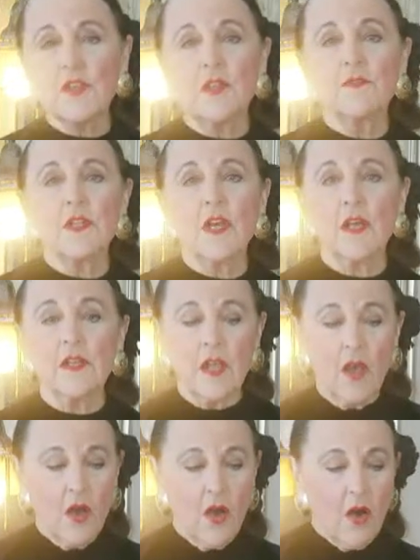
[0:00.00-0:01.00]
I've done.
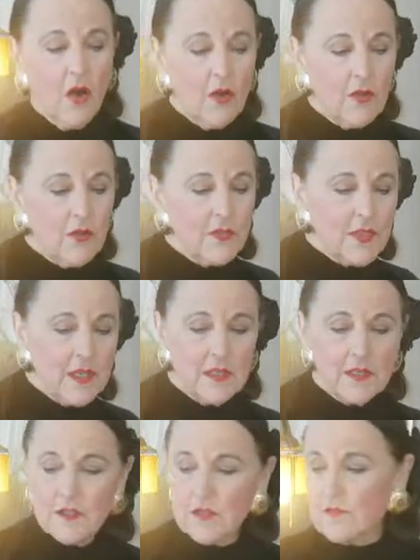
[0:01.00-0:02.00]
All
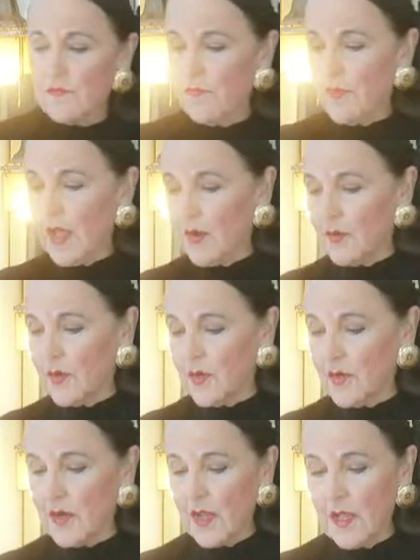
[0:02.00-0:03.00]
these
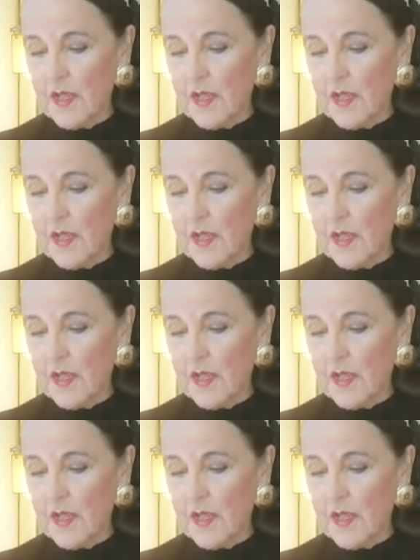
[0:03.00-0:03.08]
flower